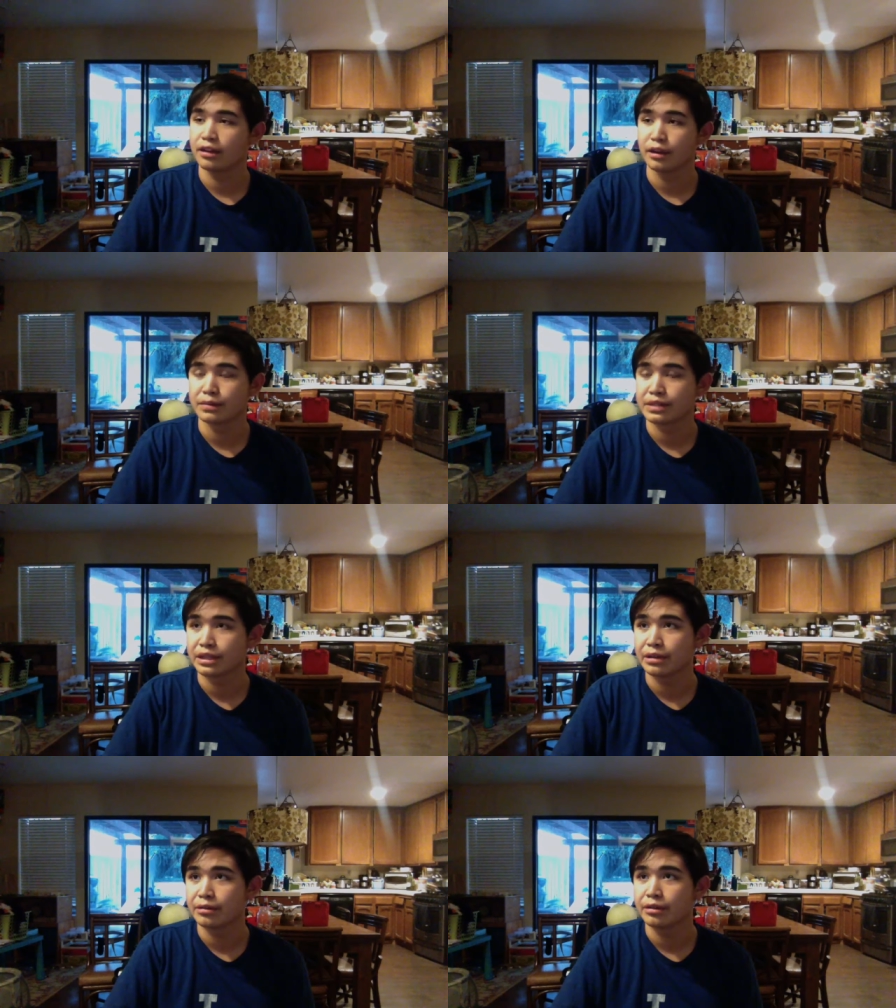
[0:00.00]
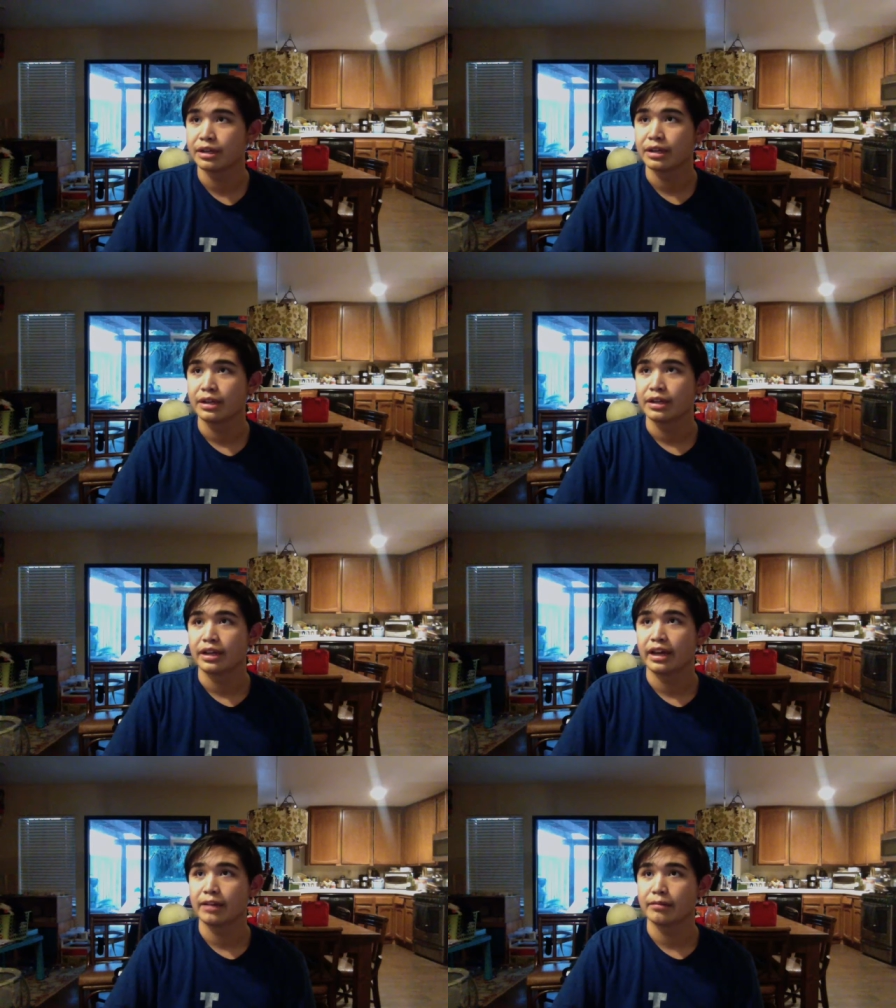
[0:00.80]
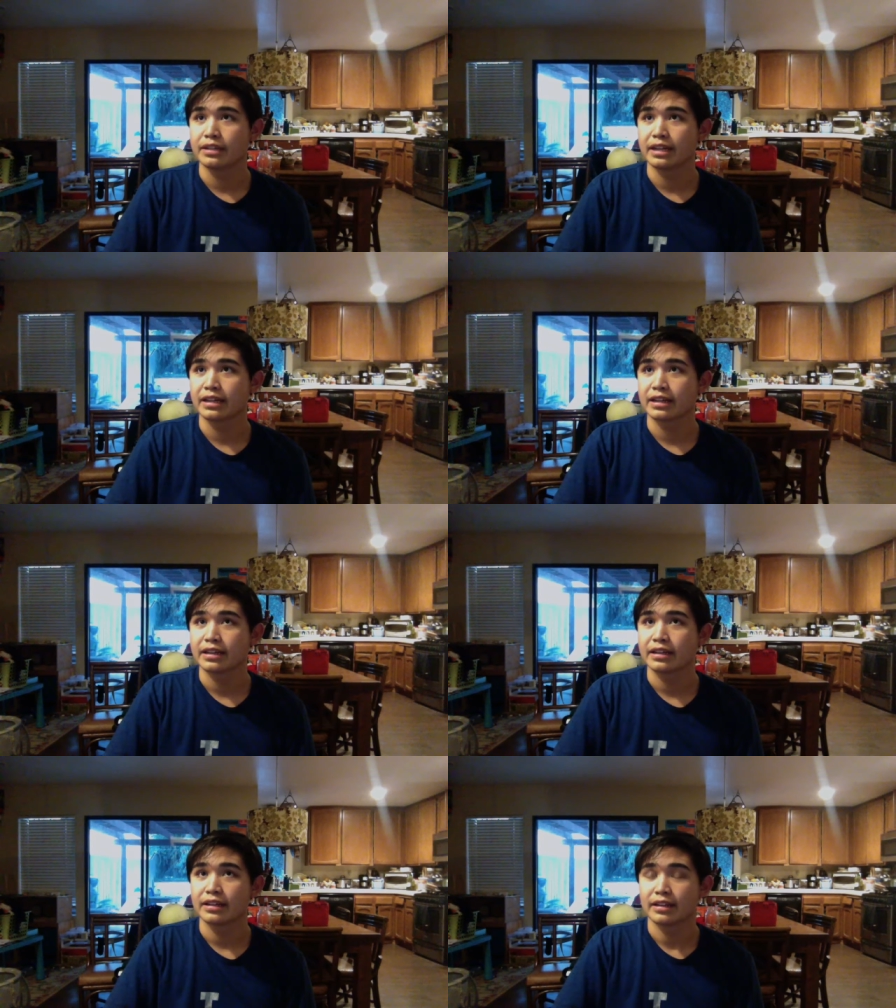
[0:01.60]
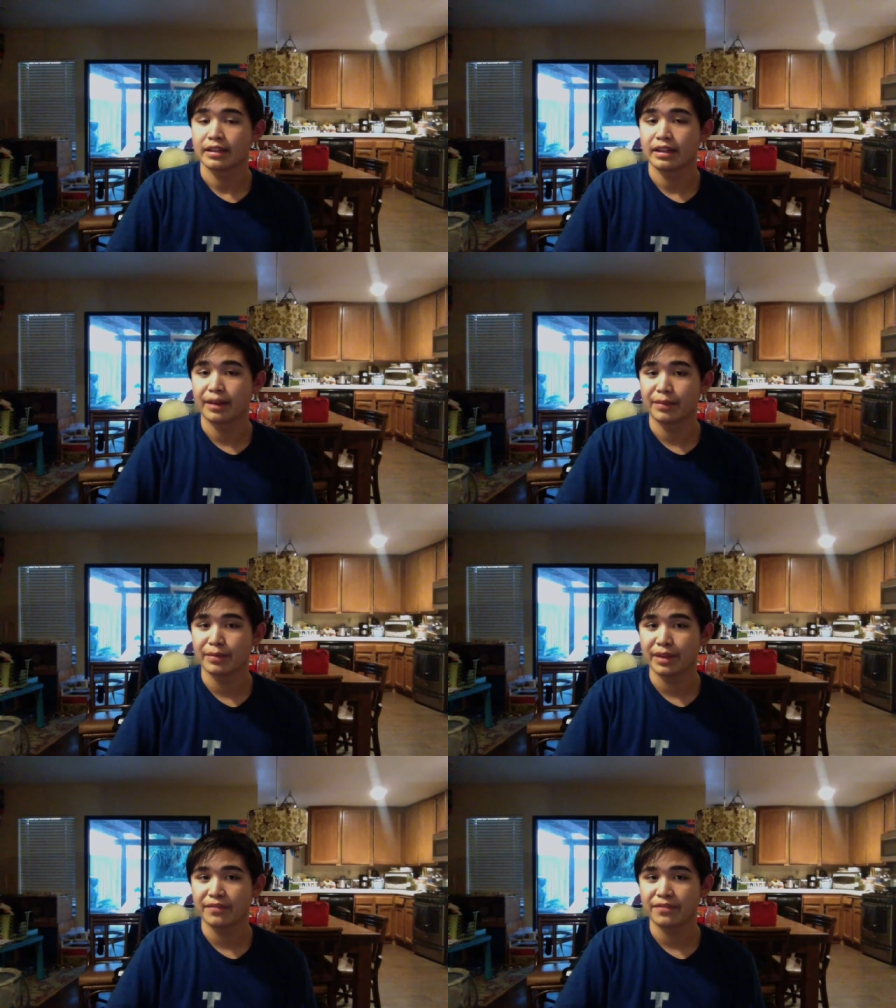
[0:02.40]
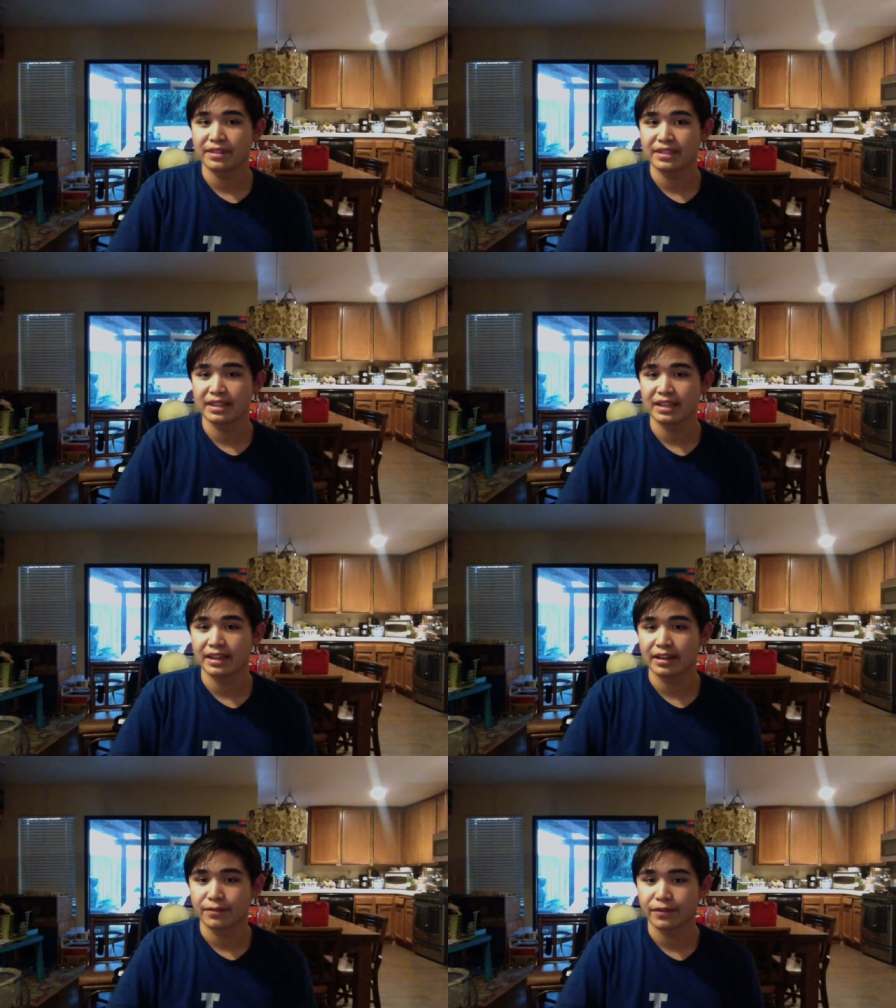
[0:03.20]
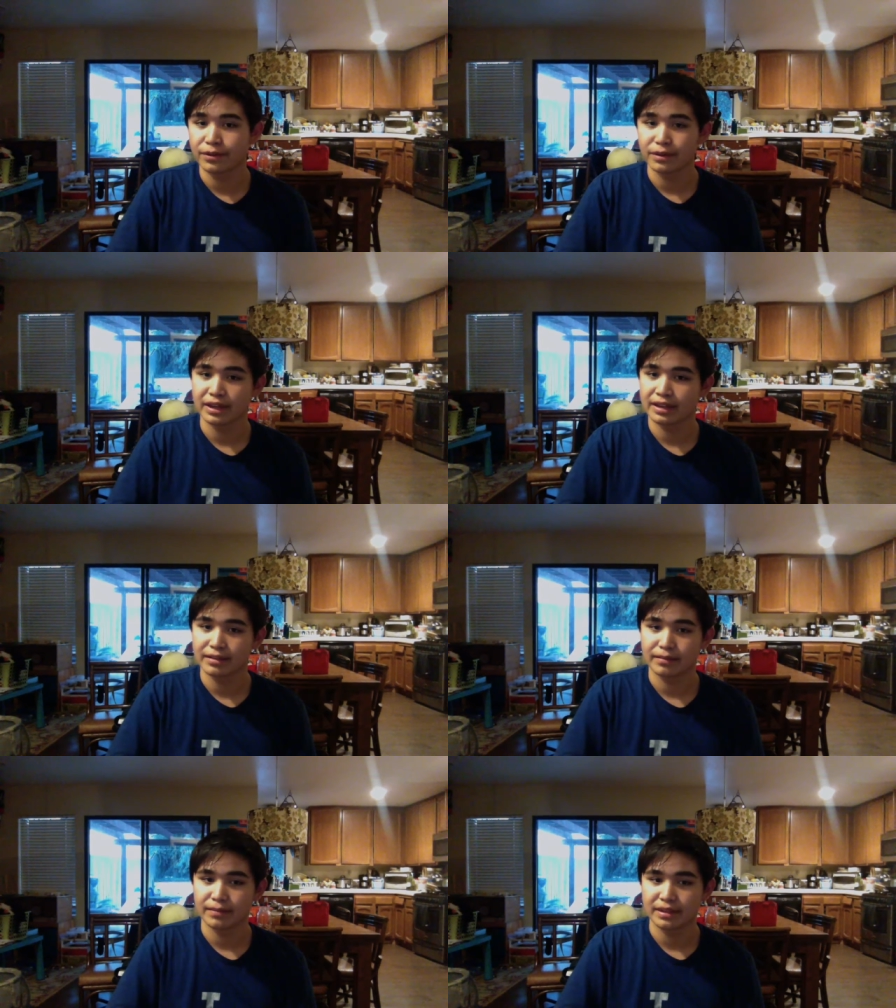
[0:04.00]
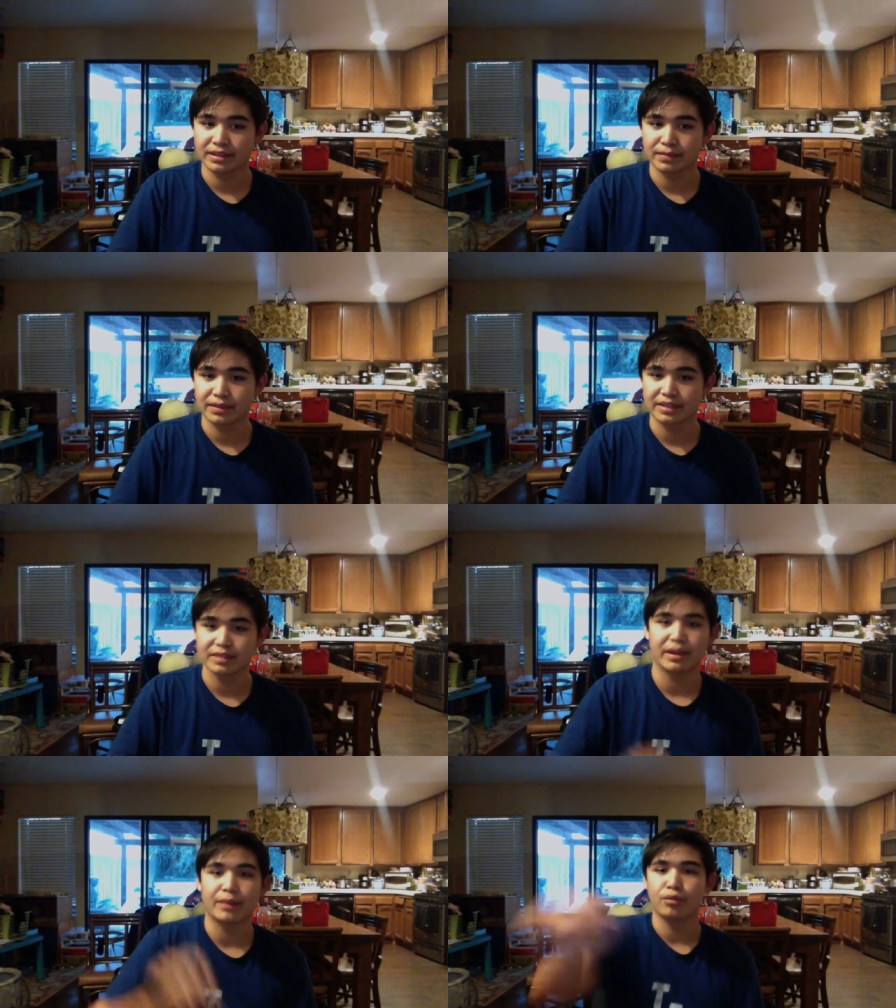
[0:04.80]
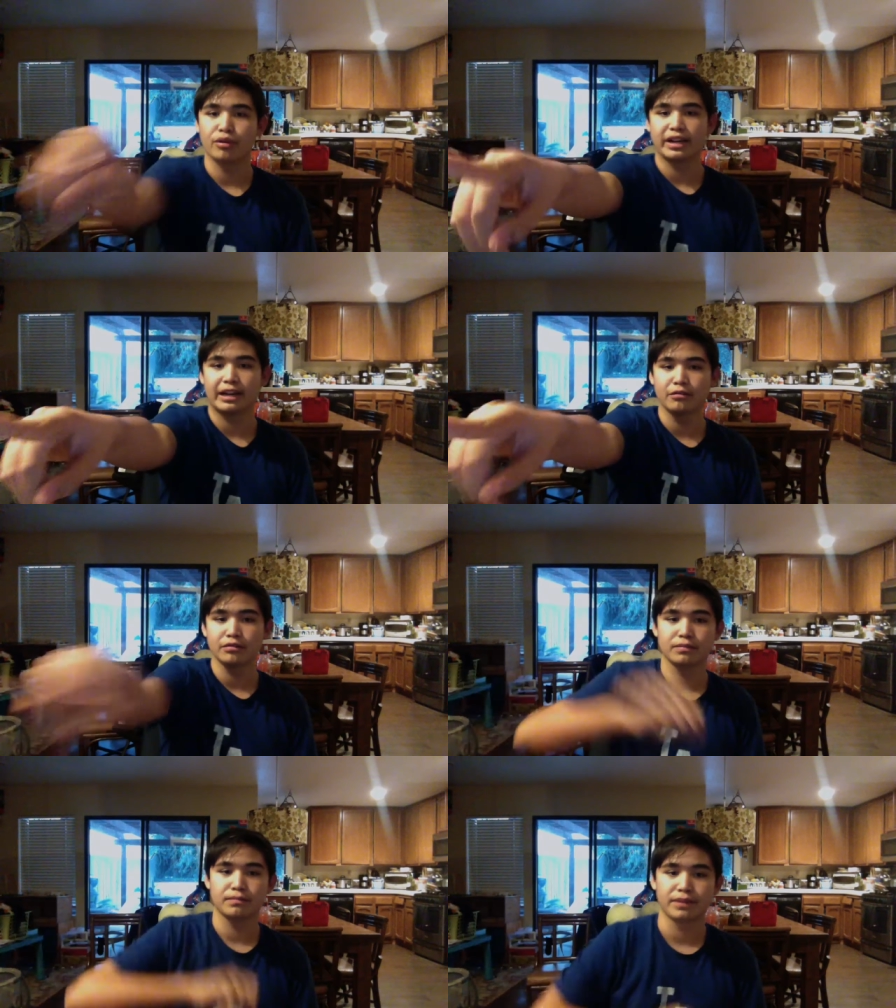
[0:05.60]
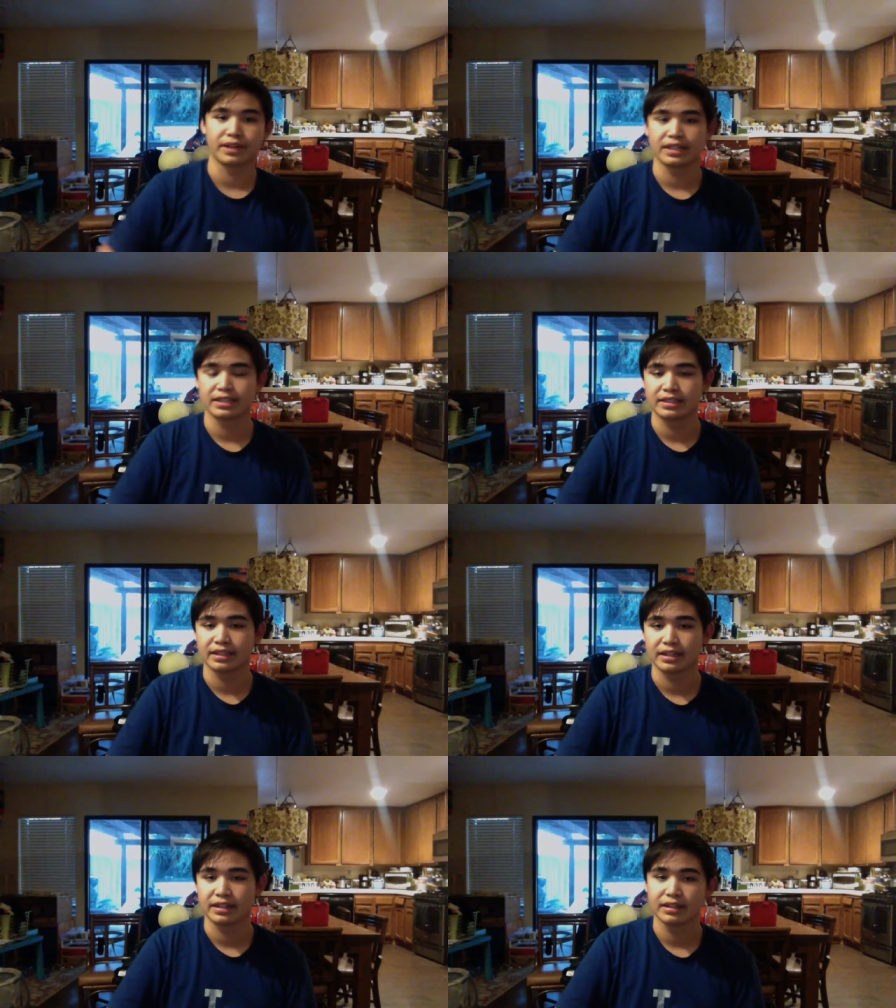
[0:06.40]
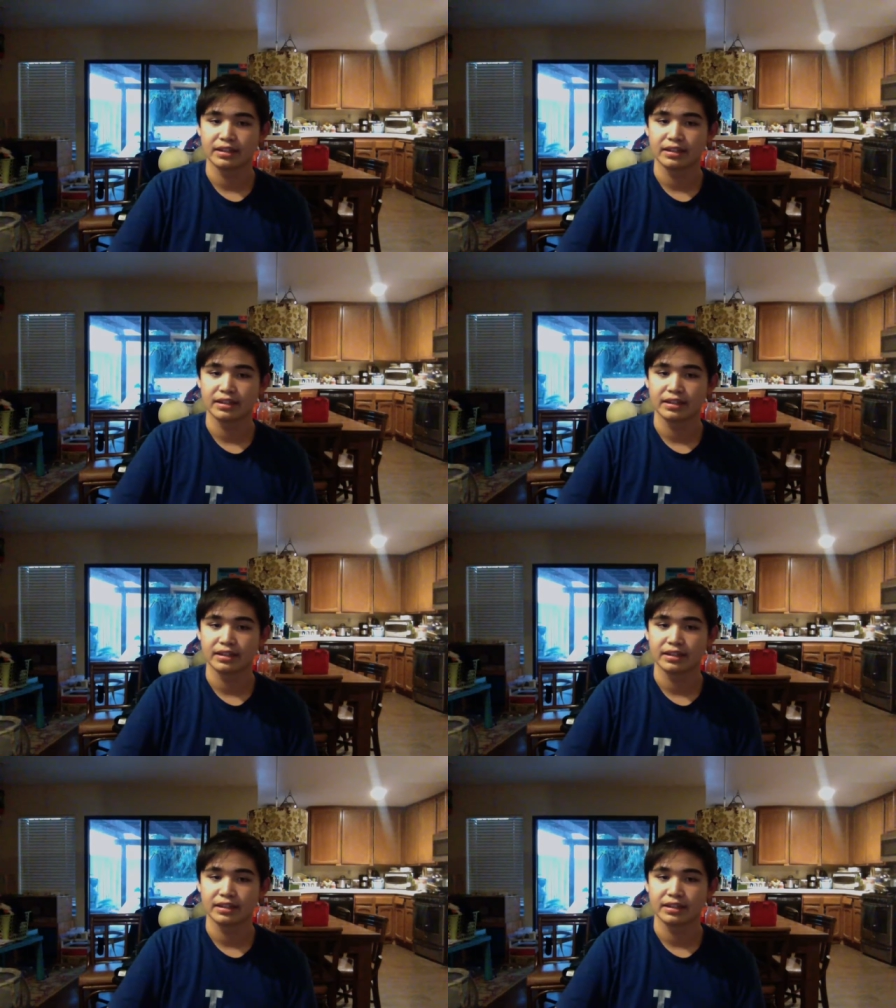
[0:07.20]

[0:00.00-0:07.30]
Um, so anyway, like, um, you might see like a few like messed up things you might point out, but it's uh